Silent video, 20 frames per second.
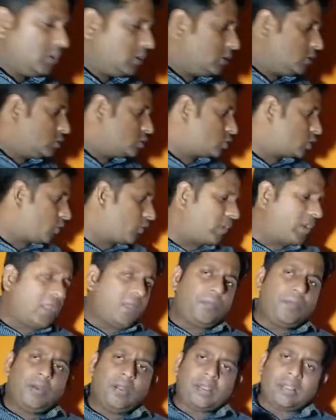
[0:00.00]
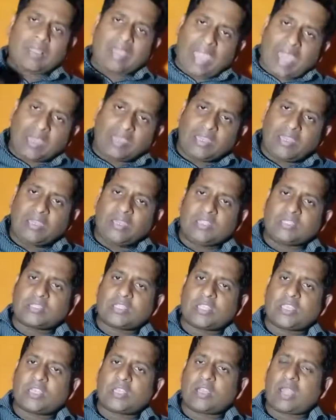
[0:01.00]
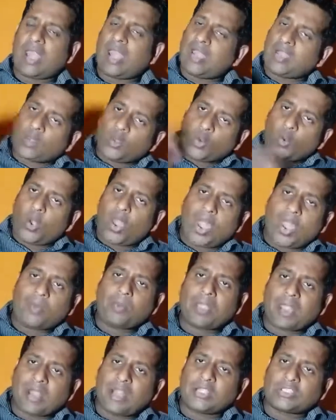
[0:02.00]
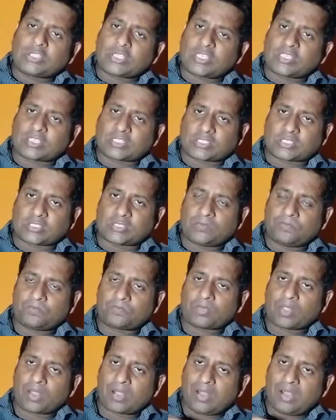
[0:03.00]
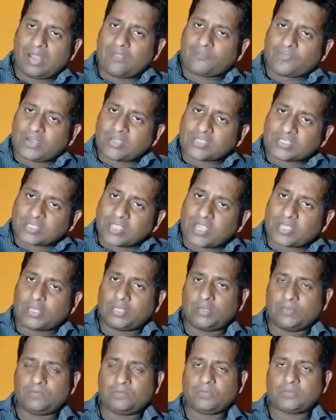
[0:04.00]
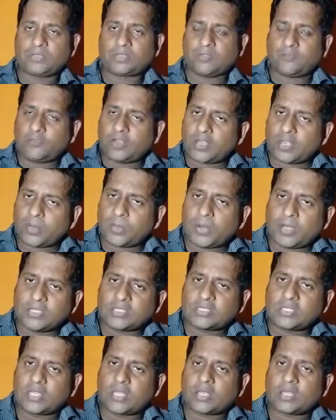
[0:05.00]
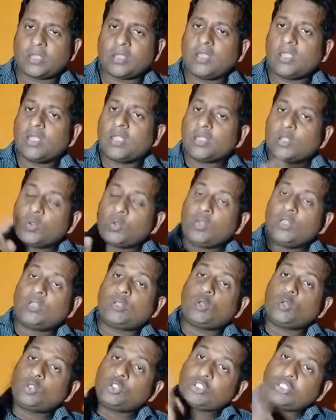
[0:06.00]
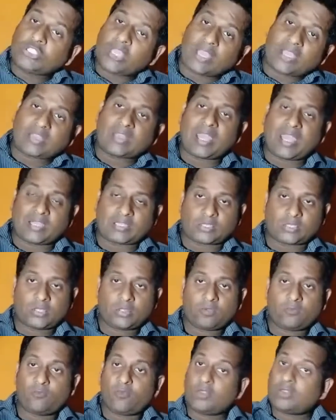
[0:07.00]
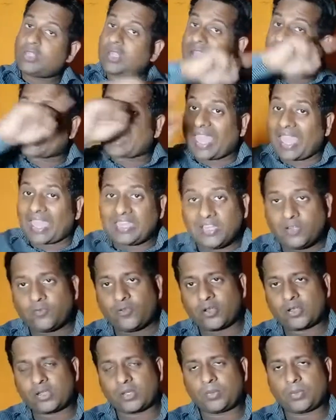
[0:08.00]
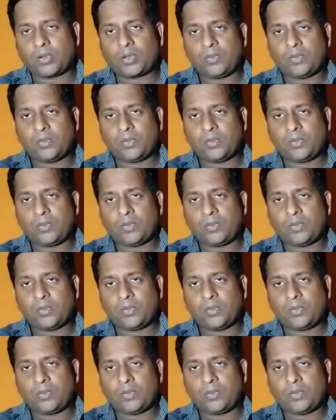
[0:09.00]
So whenever carried is there and you have LHS left hand side, some variable is there, you need to check that with the carried variable.